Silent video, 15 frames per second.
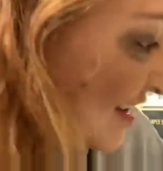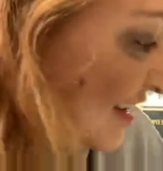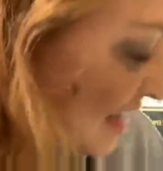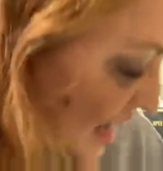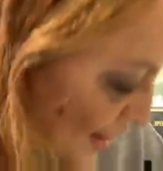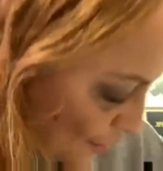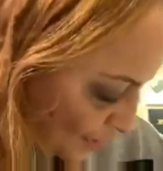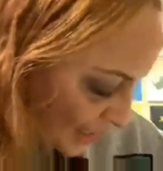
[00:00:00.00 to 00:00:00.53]

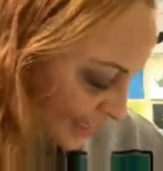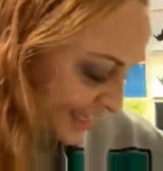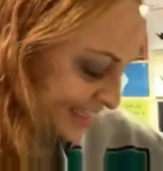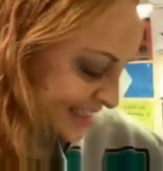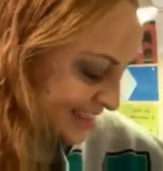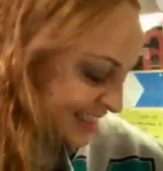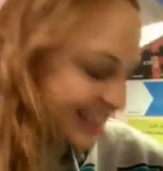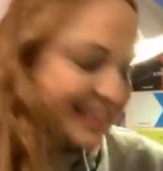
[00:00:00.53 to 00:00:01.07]
how
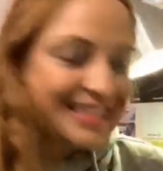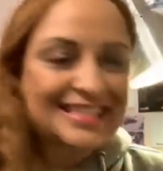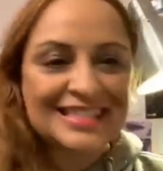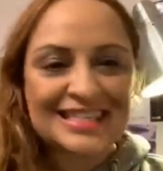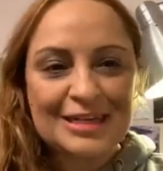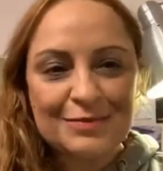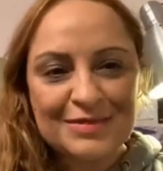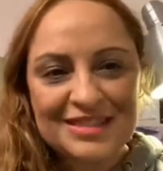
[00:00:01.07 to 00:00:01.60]
easy this
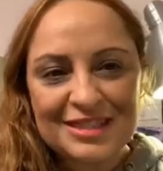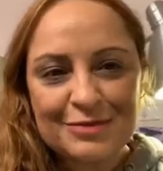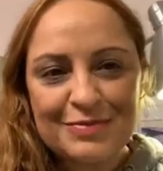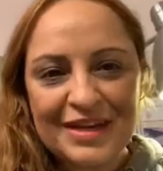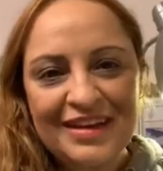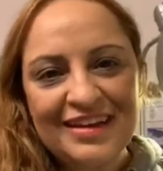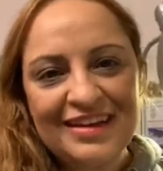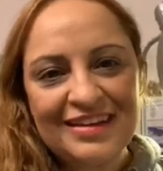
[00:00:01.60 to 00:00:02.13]
seems to
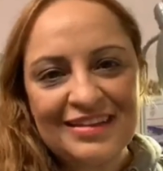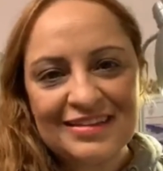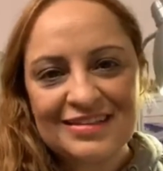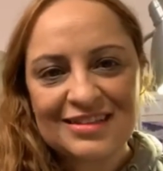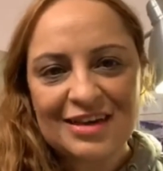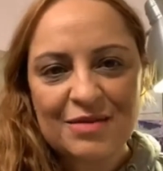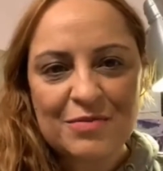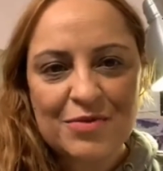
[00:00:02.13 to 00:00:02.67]
be this
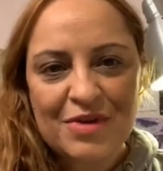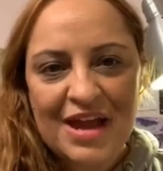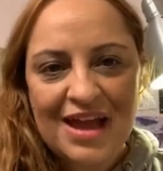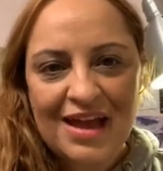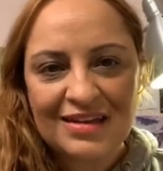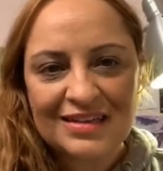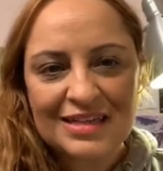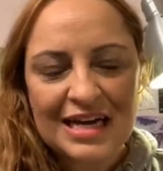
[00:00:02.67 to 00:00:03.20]
time
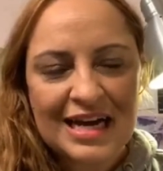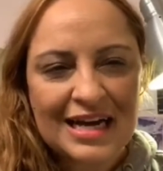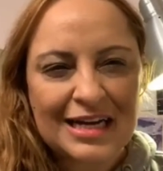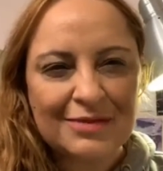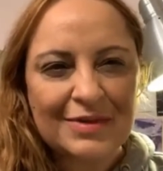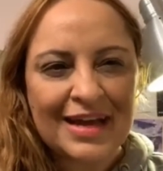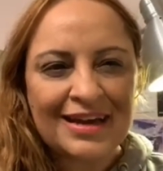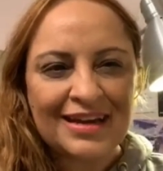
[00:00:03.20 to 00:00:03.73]
around.
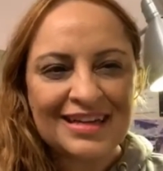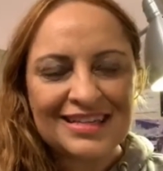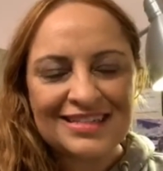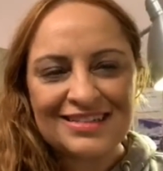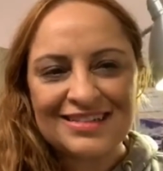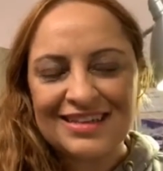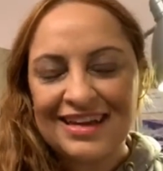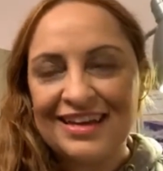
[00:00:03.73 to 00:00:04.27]

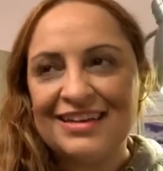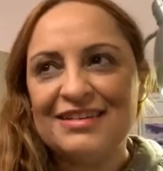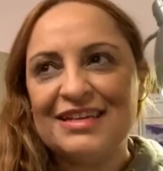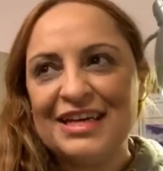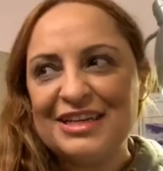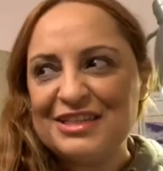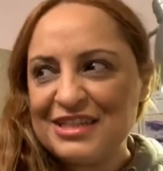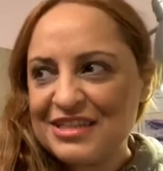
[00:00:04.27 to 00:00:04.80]
And
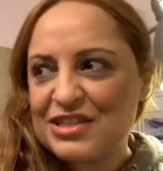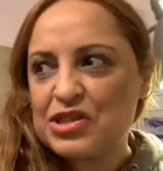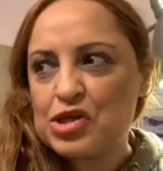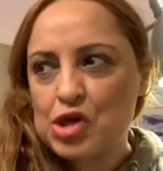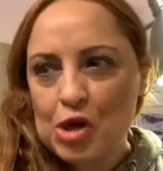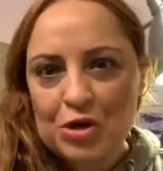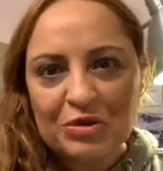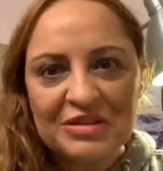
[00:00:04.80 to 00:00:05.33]
it just
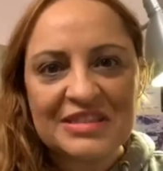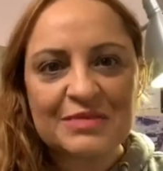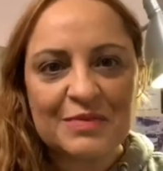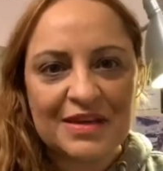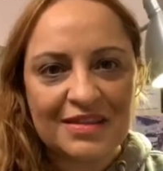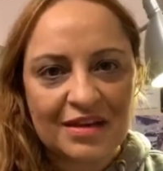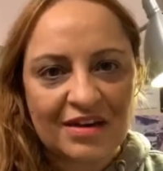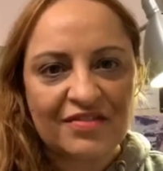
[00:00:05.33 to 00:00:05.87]
shows
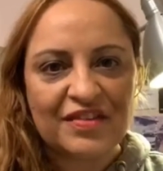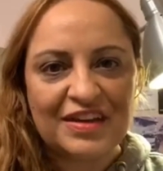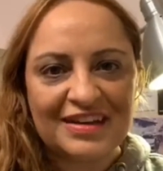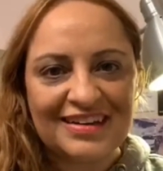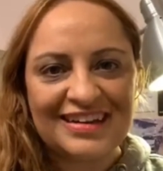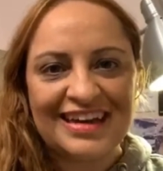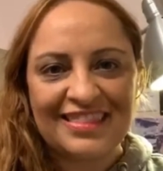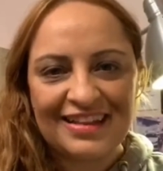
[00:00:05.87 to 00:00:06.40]
me that I've hit
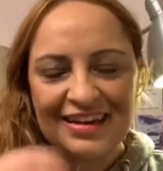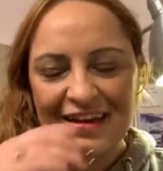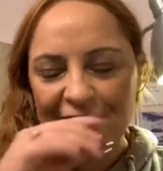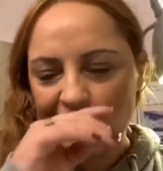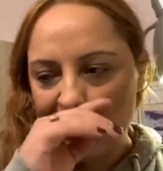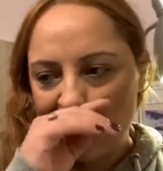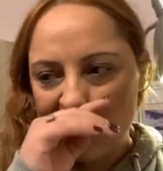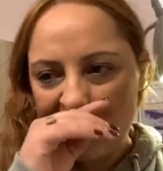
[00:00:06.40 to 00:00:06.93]
another
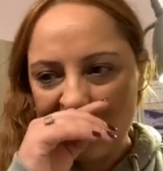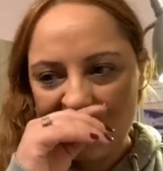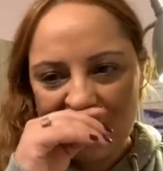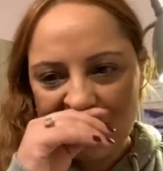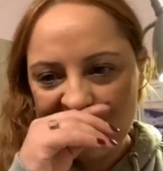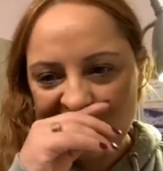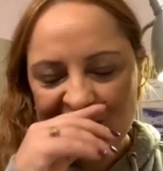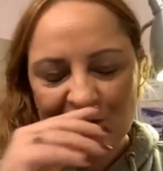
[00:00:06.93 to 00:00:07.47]
level.
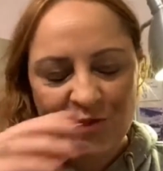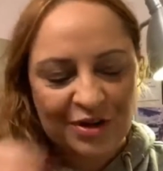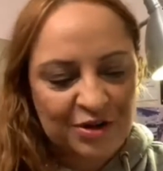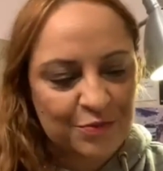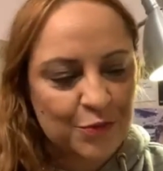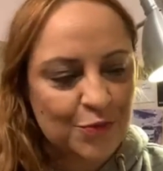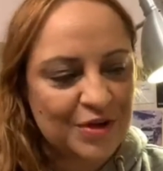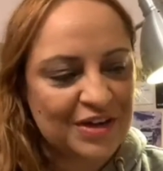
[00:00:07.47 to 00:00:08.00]
It's
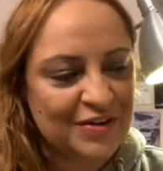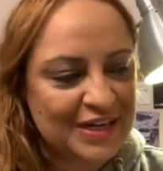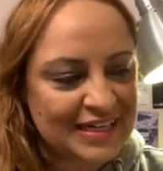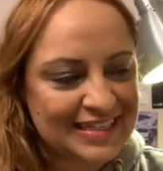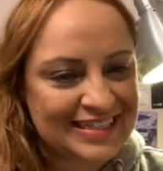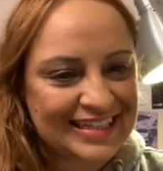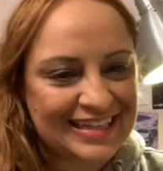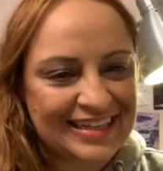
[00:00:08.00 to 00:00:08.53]
incredible when you
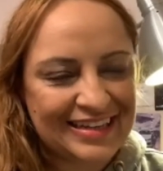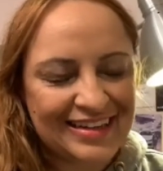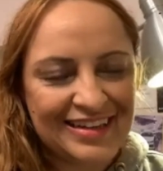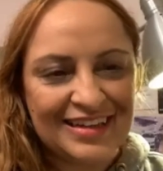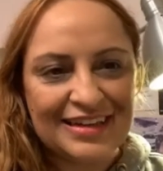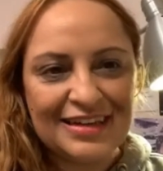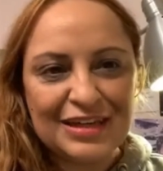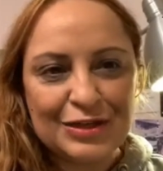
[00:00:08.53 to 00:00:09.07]
actually
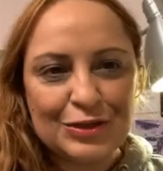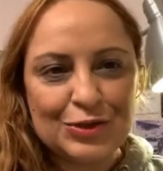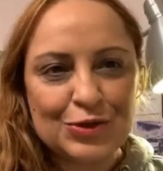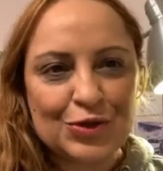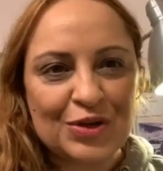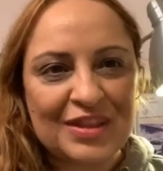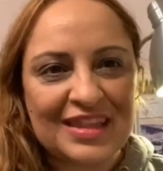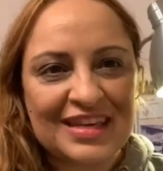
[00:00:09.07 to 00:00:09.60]

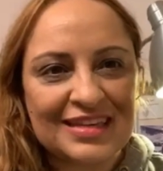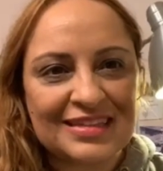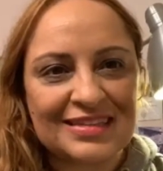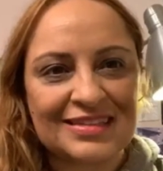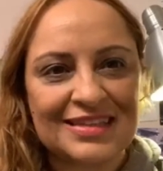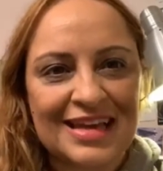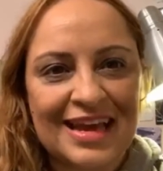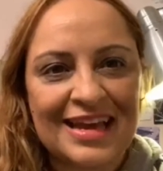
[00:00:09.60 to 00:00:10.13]
do
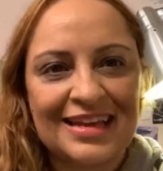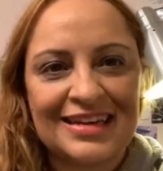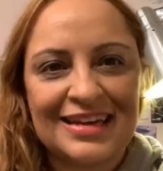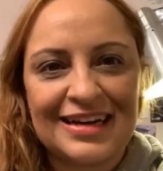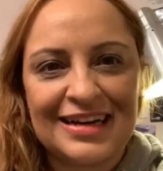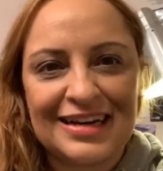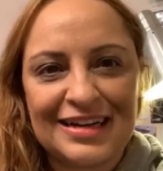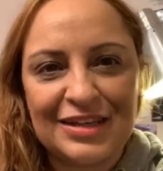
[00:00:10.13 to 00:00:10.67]
this
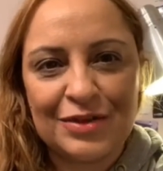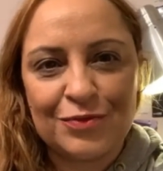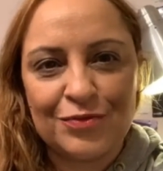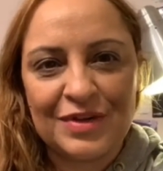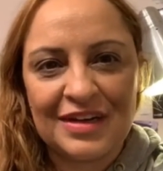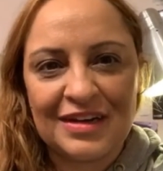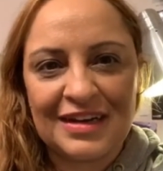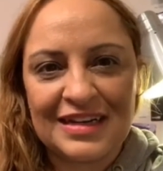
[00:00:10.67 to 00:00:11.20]
and you
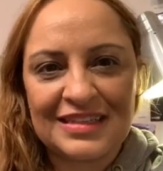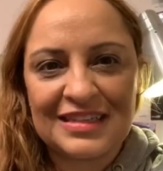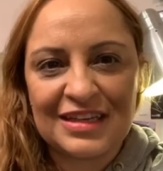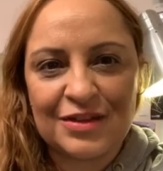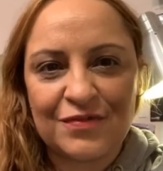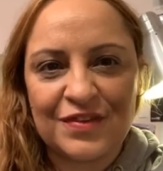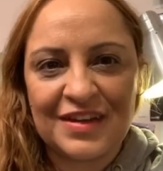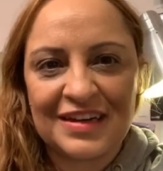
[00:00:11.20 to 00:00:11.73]
realize that
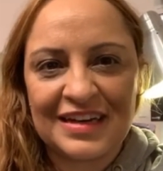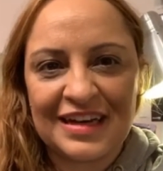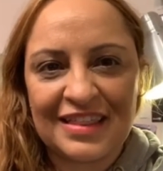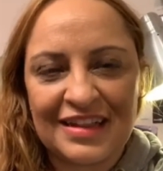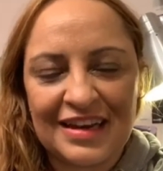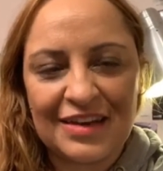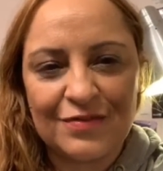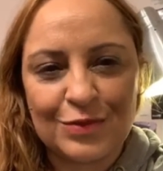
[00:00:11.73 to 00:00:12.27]
you've hit another
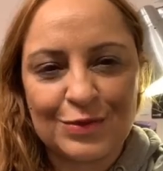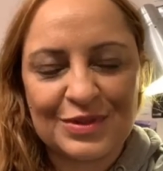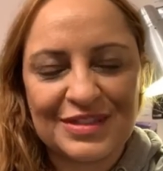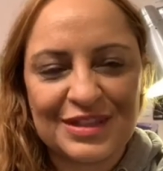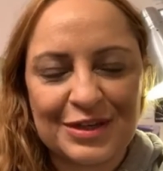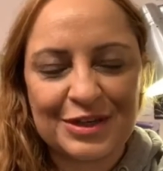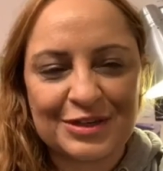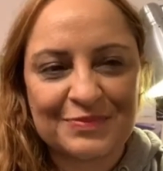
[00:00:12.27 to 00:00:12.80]
level.
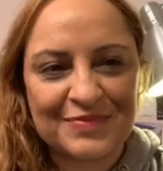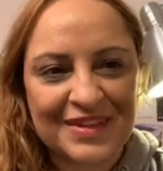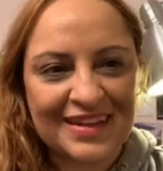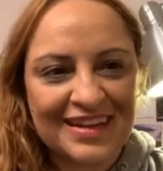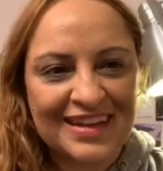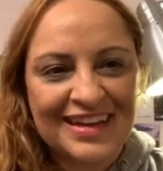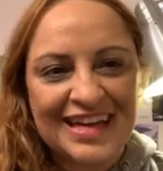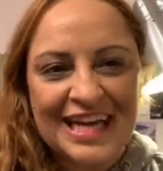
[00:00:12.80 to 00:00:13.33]
So
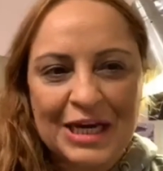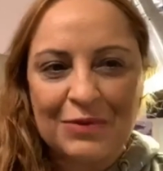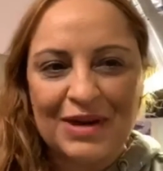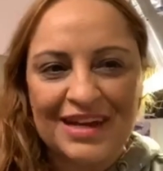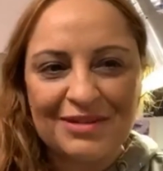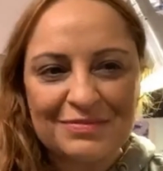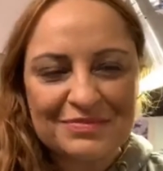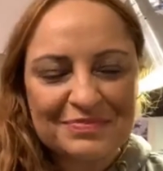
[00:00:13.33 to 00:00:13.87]

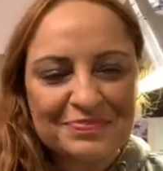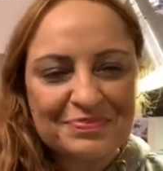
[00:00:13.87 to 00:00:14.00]
anyway,